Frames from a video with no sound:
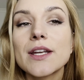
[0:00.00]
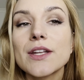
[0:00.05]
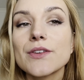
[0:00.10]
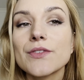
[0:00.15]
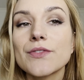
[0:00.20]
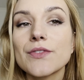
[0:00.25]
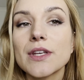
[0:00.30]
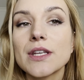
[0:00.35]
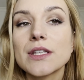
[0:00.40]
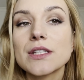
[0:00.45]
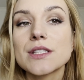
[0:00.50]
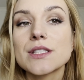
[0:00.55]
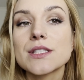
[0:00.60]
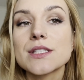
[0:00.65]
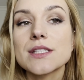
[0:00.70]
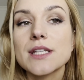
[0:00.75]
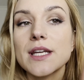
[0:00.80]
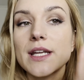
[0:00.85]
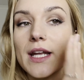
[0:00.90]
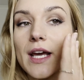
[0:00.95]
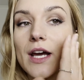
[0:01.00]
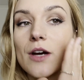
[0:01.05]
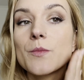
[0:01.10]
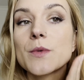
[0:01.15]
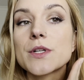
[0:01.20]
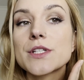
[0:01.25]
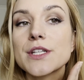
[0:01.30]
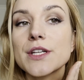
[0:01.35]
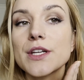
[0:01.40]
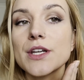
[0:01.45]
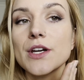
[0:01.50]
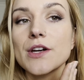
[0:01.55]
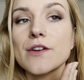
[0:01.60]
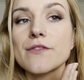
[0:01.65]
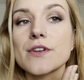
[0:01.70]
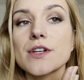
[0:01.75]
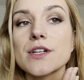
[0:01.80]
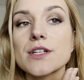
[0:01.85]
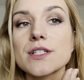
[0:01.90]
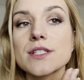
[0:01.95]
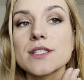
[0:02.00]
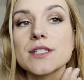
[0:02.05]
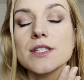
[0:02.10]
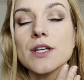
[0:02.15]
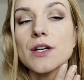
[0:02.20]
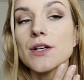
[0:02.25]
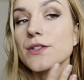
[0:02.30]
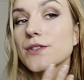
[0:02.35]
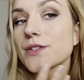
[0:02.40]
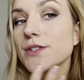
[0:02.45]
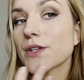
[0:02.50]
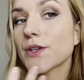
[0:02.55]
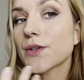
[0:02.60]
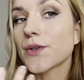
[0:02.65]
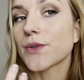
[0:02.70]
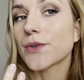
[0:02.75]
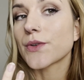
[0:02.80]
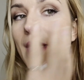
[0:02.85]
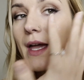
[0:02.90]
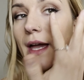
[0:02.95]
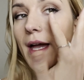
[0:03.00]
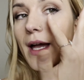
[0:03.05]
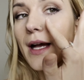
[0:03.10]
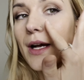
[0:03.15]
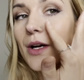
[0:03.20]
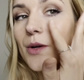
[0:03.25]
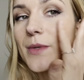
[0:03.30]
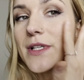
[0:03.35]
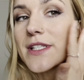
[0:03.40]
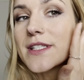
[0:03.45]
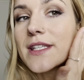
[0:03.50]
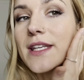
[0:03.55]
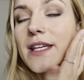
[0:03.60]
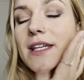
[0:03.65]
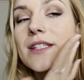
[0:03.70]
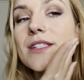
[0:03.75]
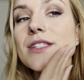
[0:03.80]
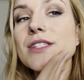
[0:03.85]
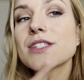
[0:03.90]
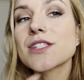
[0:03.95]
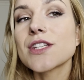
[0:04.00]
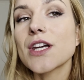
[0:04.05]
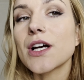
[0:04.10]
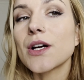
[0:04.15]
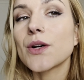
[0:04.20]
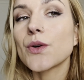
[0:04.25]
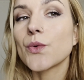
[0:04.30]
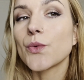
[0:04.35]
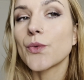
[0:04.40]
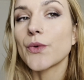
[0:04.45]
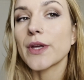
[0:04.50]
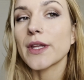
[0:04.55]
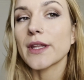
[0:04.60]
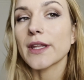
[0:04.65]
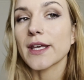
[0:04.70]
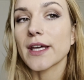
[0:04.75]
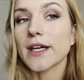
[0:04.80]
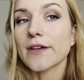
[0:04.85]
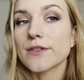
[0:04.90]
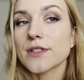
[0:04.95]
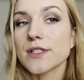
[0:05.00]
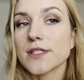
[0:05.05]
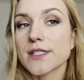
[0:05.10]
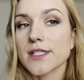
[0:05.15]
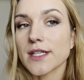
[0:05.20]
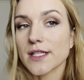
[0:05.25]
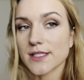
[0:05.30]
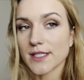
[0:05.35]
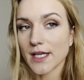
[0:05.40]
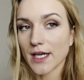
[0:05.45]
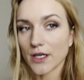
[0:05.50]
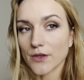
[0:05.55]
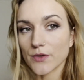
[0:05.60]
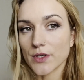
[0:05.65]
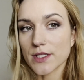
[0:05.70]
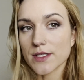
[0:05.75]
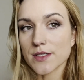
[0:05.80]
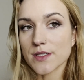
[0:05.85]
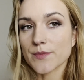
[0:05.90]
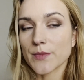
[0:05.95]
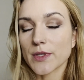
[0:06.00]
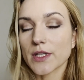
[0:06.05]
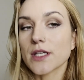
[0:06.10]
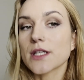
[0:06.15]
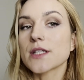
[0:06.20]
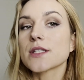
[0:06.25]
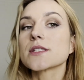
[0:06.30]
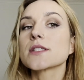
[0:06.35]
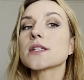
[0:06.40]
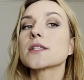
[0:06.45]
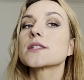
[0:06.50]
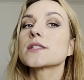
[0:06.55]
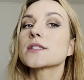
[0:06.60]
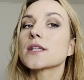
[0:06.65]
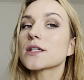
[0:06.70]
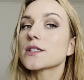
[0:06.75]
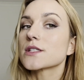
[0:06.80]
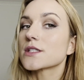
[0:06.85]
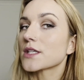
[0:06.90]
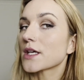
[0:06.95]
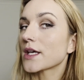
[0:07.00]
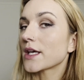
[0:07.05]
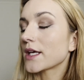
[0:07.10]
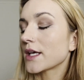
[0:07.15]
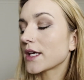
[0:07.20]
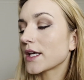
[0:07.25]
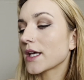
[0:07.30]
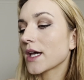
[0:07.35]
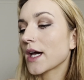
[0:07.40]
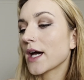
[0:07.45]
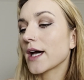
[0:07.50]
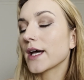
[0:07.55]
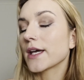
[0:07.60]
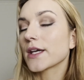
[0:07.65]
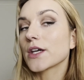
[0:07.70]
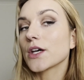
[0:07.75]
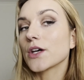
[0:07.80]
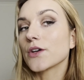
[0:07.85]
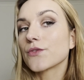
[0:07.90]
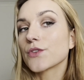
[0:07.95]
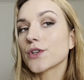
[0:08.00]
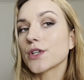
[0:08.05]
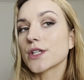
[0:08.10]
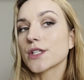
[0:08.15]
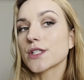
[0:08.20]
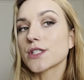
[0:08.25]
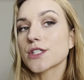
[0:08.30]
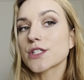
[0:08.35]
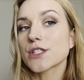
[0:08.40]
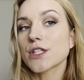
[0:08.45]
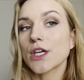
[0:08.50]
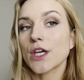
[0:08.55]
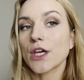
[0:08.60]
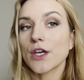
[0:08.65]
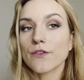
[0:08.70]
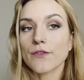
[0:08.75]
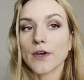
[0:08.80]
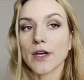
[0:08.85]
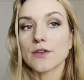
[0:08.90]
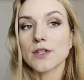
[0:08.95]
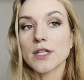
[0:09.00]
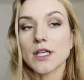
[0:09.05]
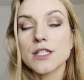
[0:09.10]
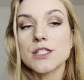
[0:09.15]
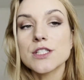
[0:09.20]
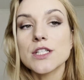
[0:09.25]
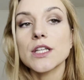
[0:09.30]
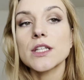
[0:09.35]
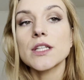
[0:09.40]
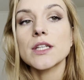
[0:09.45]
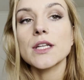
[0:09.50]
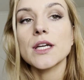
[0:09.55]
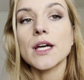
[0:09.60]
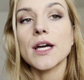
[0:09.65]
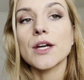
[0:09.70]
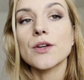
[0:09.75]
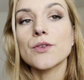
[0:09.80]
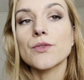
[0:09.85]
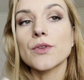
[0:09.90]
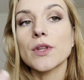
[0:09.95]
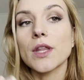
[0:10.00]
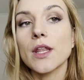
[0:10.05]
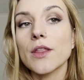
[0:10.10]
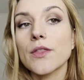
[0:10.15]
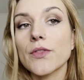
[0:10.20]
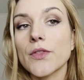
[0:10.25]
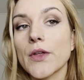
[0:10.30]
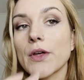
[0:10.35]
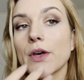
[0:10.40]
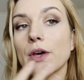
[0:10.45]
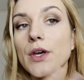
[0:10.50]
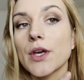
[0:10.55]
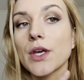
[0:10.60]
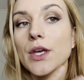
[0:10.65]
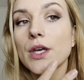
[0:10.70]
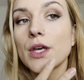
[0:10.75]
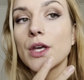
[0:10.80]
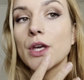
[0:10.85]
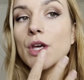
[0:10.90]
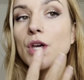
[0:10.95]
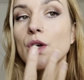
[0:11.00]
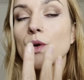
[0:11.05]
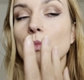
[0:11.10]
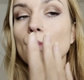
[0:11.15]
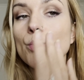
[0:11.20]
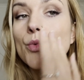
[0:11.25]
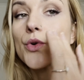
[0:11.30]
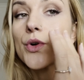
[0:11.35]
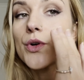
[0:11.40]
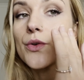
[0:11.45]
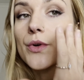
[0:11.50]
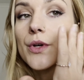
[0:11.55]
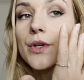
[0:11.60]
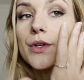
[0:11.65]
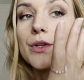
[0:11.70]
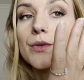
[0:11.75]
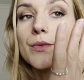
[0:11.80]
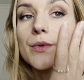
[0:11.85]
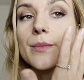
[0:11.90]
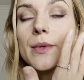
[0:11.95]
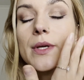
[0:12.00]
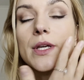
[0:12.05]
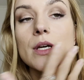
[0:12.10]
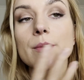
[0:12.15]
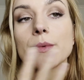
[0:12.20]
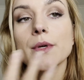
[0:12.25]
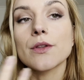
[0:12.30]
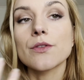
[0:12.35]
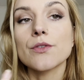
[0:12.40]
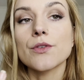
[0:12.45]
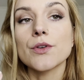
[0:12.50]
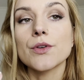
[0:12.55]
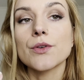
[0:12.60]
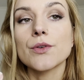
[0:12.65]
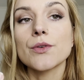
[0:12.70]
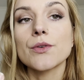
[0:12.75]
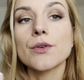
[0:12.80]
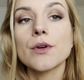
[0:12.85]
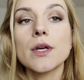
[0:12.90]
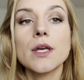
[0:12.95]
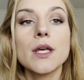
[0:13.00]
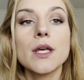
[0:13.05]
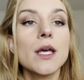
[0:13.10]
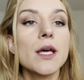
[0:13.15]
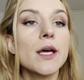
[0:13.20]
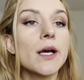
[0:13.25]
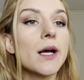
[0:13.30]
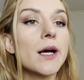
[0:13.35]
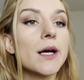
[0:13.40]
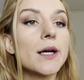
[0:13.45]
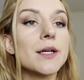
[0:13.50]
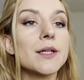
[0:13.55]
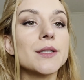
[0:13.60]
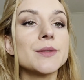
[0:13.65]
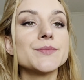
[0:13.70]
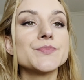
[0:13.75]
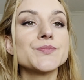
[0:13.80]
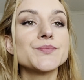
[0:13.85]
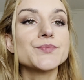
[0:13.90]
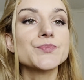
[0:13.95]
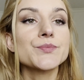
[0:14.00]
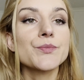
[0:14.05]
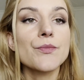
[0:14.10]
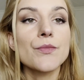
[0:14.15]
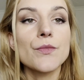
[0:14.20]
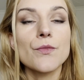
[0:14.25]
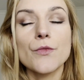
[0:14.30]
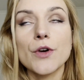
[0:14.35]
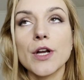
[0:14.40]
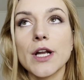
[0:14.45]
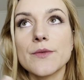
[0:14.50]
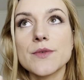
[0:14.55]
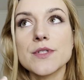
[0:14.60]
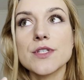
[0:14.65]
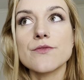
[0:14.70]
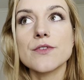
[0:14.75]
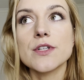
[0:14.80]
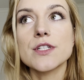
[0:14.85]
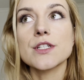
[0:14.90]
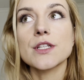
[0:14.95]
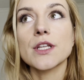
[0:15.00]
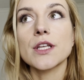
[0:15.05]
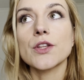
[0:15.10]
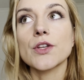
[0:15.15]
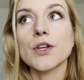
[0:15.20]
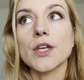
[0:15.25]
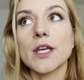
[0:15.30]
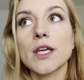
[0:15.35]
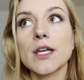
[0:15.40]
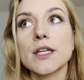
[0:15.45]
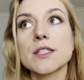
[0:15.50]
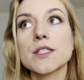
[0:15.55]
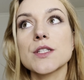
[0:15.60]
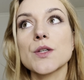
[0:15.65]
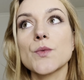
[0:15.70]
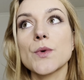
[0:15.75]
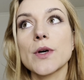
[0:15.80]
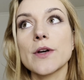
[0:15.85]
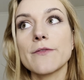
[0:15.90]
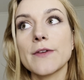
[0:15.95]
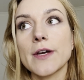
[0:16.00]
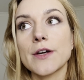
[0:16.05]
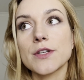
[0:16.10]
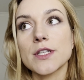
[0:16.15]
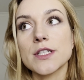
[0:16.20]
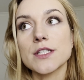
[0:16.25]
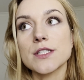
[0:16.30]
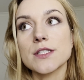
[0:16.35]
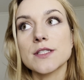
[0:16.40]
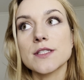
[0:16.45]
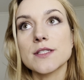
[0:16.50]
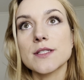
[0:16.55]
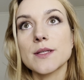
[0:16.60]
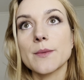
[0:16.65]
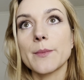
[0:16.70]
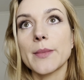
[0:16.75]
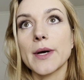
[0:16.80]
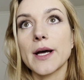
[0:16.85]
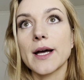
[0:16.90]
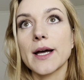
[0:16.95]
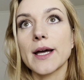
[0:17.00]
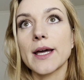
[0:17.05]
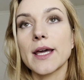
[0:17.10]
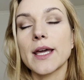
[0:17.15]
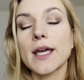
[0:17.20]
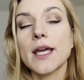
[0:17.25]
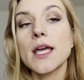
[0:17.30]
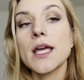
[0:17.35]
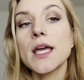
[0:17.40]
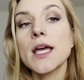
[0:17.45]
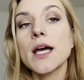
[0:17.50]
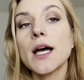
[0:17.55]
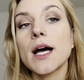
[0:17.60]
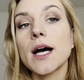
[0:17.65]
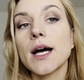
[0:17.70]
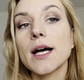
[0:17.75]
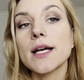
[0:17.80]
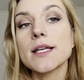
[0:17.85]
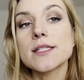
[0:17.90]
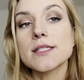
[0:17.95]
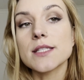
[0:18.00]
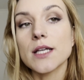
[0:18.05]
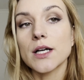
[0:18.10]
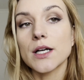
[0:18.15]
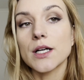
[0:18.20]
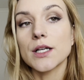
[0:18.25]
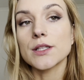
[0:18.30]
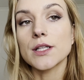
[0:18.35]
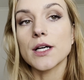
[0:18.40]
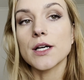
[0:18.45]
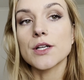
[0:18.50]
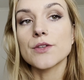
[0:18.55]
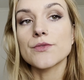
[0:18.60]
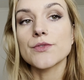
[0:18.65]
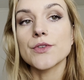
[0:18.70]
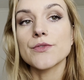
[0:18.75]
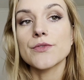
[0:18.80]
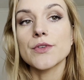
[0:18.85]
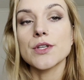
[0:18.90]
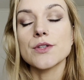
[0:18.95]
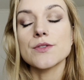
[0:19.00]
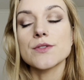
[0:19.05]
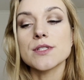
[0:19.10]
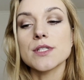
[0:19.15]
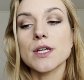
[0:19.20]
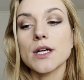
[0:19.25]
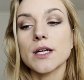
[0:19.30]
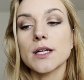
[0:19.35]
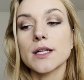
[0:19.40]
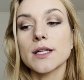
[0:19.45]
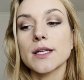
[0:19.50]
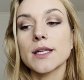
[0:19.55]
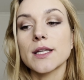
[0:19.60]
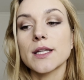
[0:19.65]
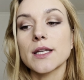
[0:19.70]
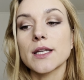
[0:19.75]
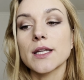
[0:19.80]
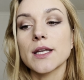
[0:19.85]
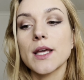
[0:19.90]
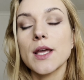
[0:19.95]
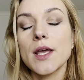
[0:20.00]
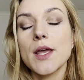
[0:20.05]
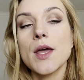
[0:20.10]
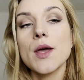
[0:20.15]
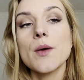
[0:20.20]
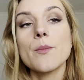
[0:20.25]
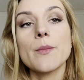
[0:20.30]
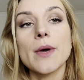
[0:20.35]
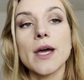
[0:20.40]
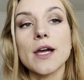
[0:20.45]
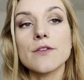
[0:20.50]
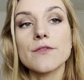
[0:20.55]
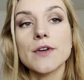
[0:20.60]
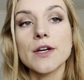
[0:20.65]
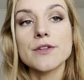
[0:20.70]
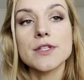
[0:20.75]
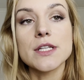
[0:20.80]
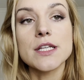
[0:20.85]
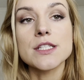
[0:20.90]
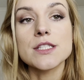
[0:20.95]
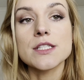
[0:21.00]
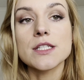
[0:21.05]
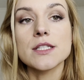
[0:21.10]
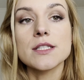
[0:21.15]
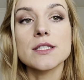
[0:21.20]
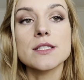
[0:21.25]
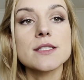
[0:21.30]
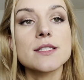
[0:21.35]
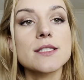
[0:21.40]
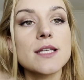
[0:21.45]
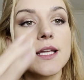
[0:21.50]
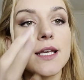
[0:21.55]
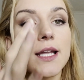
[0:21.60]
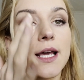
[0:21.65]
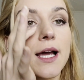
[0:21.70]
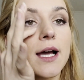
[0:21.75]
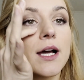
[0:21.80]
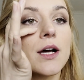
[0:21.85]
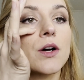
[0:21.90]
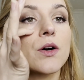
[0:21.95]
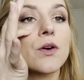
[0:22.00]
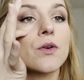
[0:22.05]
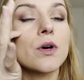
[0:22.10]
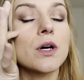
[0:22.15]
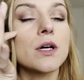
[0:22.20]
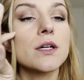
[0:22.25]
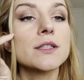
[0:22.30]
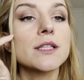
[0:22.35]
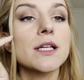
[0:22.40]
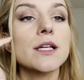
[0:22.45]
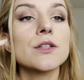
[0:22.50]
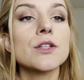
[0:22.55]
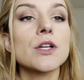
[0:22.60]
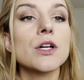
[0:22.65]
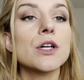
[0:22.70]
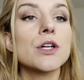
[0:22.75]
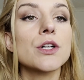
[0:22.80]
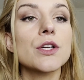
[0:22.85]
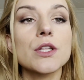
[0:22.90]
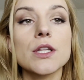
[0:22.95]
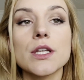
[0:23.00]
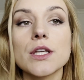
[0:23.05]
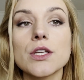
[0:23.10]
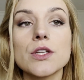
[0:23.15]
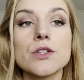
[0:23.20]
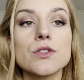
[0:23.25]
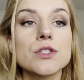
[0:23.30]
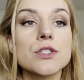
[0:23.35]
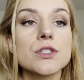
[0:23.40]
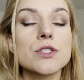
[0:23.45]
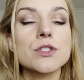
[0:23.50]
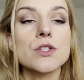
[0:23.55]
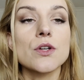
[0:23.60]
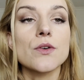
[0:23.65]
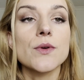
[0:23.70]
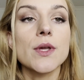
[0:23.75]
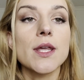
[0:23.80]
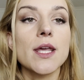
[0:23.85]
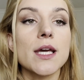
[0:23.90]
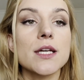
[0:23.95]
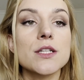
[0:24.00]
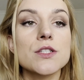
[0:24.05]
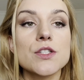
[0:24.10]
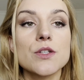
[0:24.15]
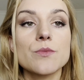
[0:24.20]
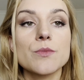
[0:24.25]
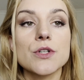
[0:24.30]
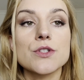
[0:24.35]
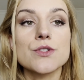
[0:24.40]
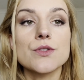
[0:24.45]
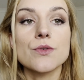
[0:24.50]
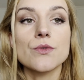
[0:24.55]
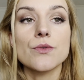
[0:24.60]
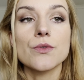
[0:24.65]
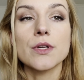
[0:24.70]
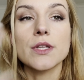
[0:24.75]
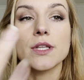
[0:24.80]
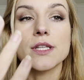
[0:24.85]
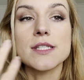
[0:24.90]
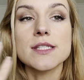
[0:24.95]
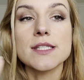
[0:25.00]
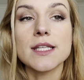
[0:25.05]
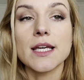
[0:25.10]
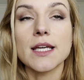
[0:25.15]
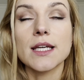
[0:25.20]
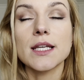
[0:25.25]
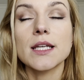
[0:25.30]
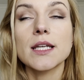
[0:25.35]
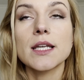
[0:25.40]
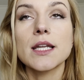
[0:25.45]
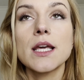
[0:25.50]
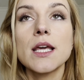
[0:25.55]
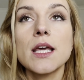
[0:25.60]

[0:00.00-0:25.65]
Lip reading: it feels and how much it covers, also how my skin's not oily after 6 hours because it's such a high coverage foundation. I really thought more oil would be coming through. When I was originally looking into what foundations to buy, I saw a lot of reviews on MAC foundations and how all day long, like, you just don't get too much oily skin.